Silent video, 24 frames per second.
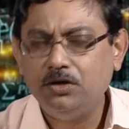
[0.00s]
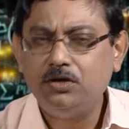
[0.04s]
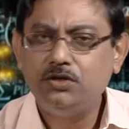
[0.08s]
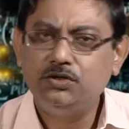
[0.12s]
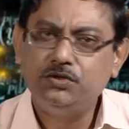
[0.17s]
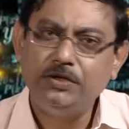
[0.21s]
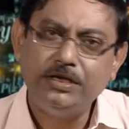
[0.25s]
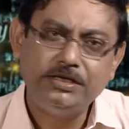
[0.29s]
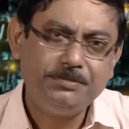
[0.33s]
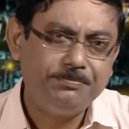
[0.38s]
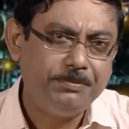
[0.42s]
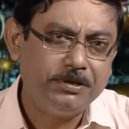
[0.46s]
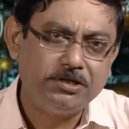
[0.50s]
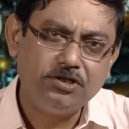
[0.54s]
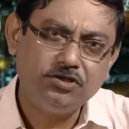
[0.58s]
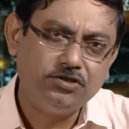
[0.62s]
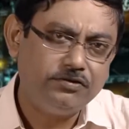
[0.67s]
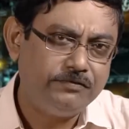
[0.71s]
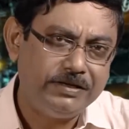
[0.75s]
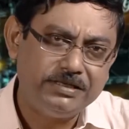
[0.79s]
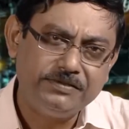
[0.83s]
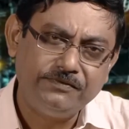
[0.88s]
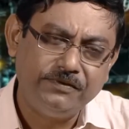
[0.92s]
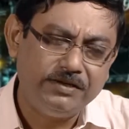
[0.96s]
So
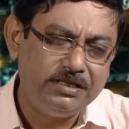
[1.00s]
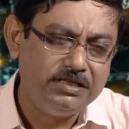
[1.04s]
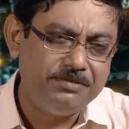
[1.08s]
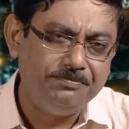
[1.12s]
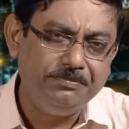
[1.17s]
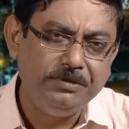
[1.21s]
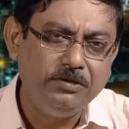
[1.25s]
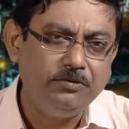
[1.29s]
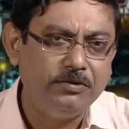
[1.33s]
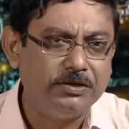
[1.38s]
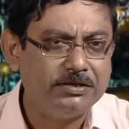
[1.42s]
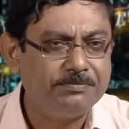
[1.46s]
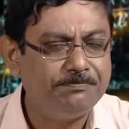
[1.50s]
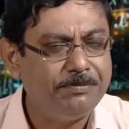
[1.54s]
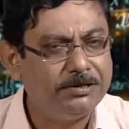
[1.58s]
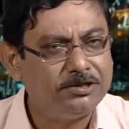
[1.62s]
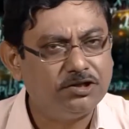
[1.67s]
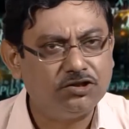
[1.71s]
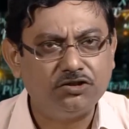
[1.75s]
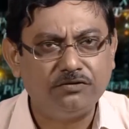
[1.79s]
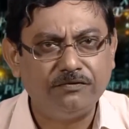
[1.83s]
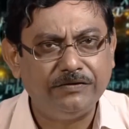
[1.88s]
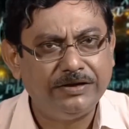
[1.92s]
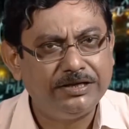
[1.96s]
expectation of x1 is mu,
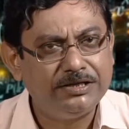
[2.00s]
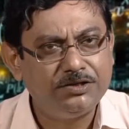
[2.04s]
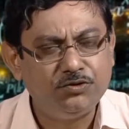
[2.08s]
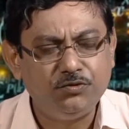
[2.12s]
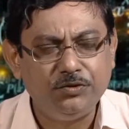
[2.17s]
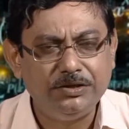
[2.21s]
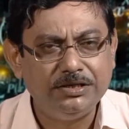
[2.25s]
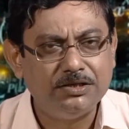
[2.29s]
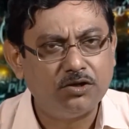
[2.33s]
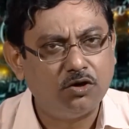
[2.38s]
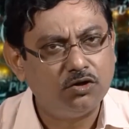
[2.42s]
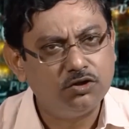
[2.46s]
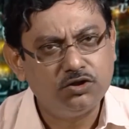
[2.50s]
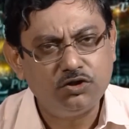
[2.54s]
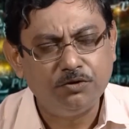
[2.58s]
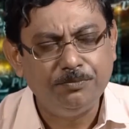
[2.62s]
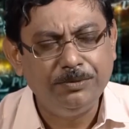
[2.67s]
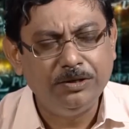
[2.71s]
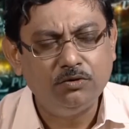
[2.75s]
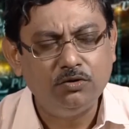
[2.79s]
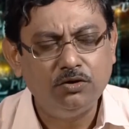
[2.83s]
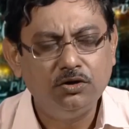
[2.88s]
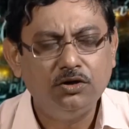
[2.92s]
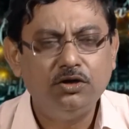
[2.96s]
expectation of x2 is also
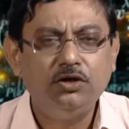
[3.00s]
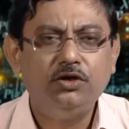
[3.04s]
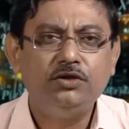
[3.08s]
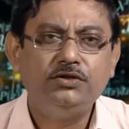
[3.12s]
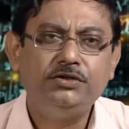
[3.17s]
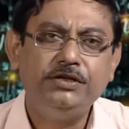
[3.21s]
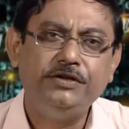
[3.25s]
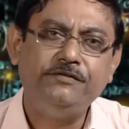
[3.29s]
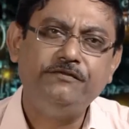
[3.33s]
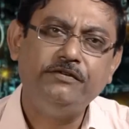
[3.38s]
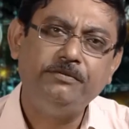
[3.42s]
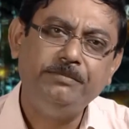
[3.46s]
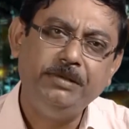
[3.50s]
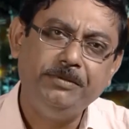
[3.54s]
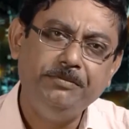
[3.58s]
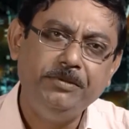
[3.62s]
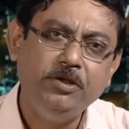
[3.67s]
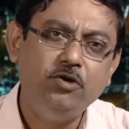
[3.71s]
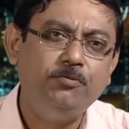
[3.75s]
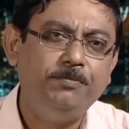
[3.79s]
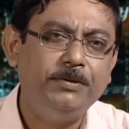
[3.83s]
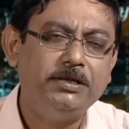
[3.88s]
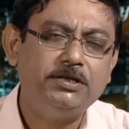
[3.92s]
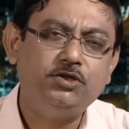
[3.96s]
mu. So it will be
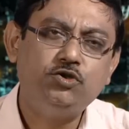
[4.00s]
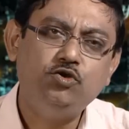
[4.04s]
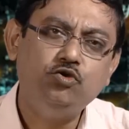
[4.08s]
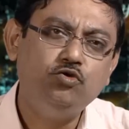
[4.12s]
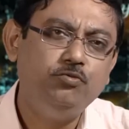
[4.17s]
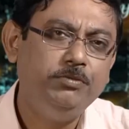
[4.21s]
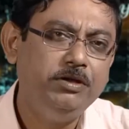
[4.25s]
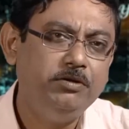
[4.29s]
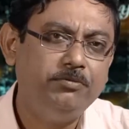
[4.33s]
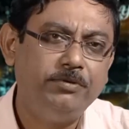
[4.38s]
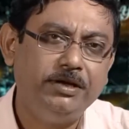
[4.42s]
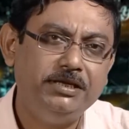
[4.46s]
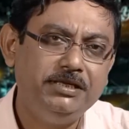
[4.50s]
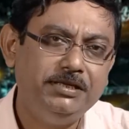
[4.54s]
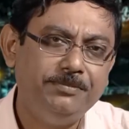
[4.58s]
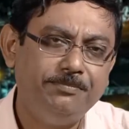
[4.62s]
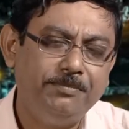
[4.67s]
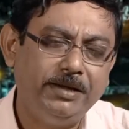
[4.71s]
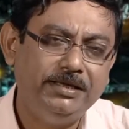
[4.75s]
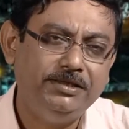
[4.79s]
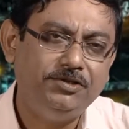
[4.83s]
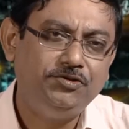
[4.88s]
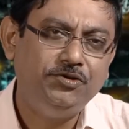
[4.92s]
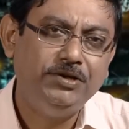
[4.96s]
mu plus 2 mu
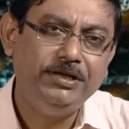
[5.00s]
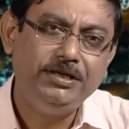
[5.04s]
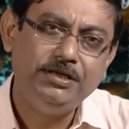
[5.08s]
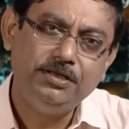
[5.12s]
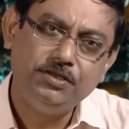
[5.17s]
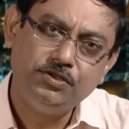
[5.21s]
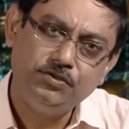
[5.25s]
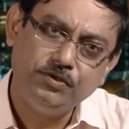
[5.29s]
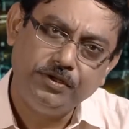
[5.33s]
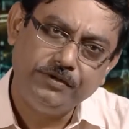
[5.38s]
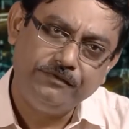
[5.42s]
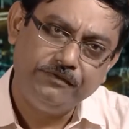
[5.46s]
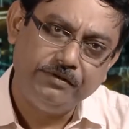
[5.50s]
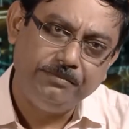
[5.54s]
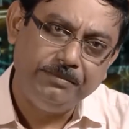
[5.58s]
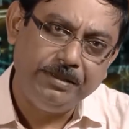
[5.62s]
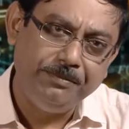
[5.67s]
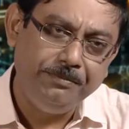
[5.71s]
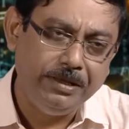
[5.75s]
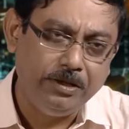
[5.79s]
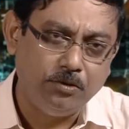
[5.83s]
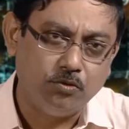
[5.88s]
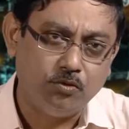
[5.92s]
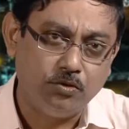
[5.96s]
by 3. So it will
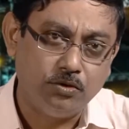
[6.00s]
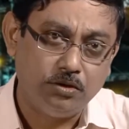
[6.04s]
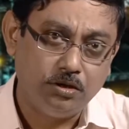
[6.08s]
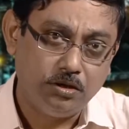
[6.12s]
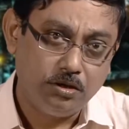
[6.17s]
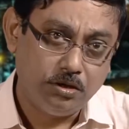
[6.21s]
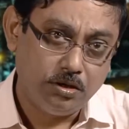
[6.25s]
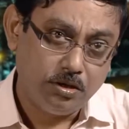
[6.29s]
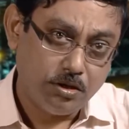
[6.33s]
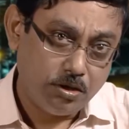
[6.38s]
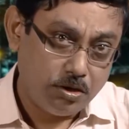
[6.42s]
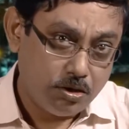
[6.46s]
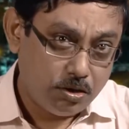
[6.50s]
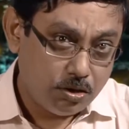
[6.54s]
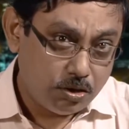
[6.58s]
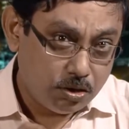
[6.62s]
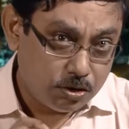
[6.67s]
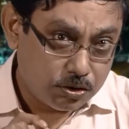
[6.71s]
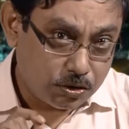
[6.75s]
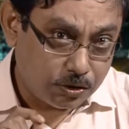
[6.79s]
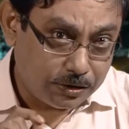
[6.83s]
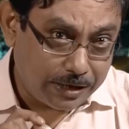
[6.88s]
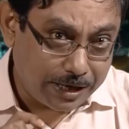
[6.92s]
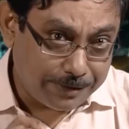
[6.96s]
be mu.
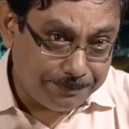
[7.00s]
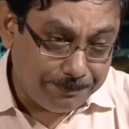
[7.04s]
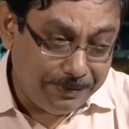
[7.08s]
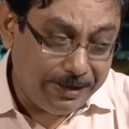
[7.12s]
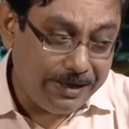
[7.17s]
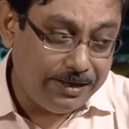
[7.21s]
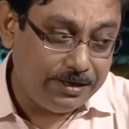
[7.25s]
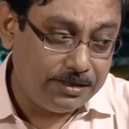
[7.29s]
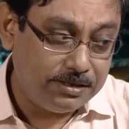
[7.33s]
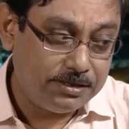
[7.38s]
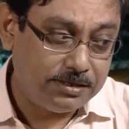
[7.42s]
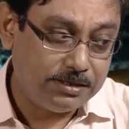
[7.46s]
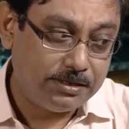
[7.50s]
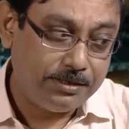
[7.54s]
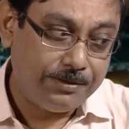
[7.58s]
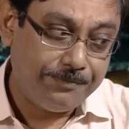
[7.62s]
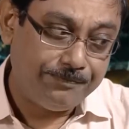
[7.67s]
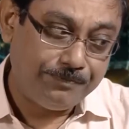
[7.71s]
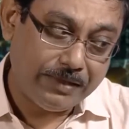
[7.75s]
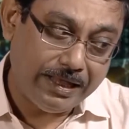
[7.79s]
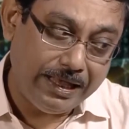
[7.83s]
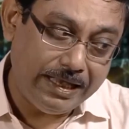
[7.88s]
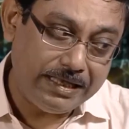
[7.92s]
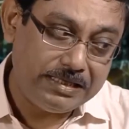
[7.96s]
So that means
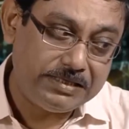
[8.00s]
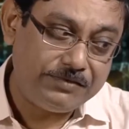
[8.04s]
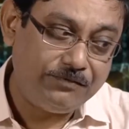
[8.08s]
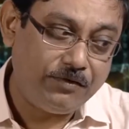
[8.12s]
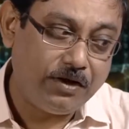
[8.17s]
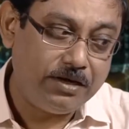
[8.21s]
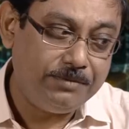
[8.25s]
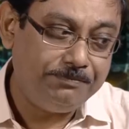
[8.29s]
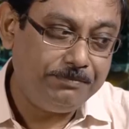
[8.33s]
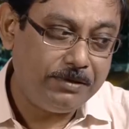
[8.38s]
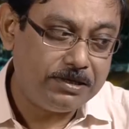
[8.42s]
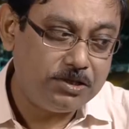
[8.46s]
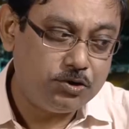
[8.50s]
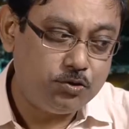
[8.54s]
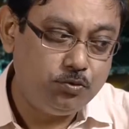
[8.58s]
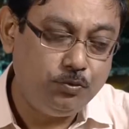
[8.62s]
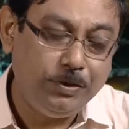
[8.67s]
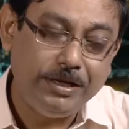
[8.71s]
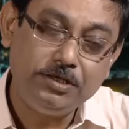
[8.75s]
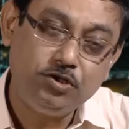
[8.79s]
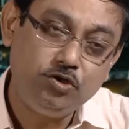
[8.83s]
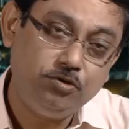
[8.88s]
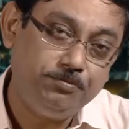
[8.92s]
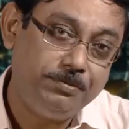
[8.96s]
x1 plus
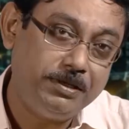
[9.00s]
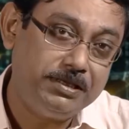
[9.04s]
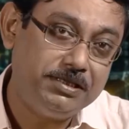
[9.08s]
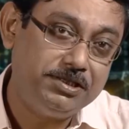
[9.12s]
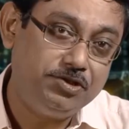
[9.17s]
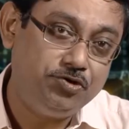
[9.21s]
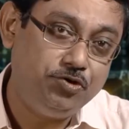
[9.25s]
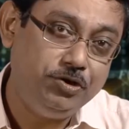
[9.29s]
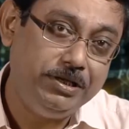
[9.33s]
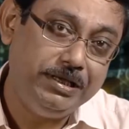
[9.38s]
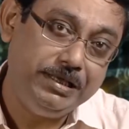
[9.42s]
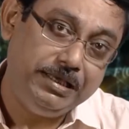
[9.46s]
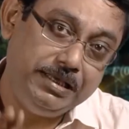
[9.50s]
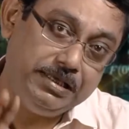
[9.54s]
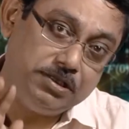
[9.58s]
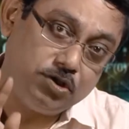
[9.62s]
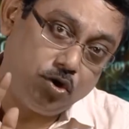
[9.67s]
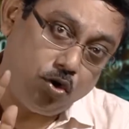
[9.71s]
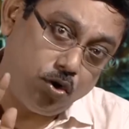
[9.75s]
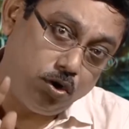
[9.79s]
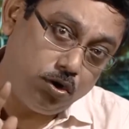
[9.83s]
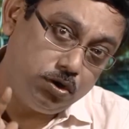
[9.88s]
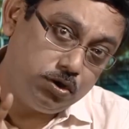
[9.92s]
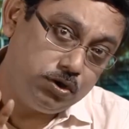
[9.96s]
2x2 plus 3
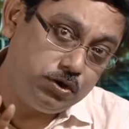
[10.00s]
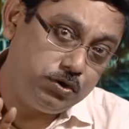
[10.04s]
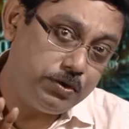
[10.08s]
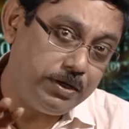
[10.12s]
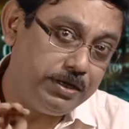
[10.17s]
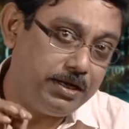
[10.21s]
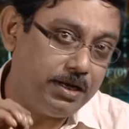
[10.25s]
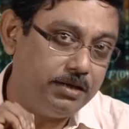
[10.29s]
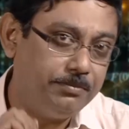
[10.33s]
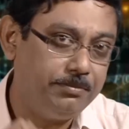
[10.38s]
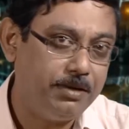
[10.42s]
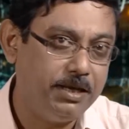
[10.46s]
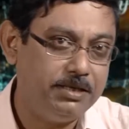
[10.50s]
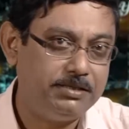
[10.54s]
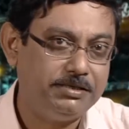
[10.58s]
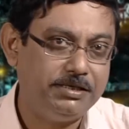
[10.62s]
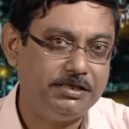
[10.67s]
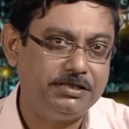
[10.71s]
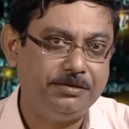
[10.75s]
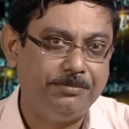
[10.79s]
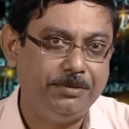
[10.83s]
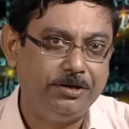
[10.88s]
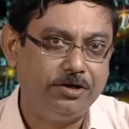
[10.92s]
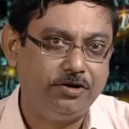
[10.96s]
is also an unbiased
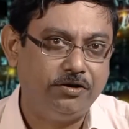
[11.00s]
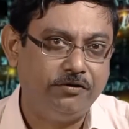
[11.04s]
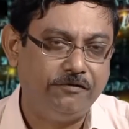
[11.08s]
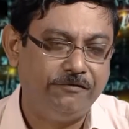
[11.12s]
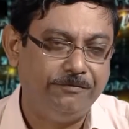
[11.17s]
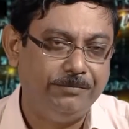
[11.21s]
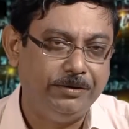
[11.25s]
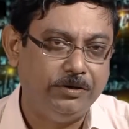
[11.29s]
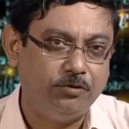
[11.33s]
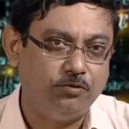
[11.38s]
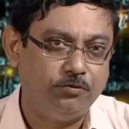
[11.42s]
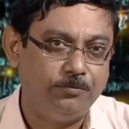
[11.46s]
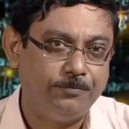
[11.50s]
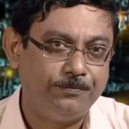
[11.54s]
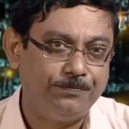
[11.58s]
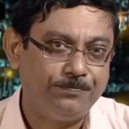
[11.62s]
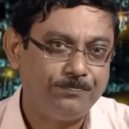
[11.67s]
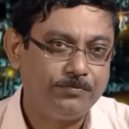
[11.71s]
estimator of mu.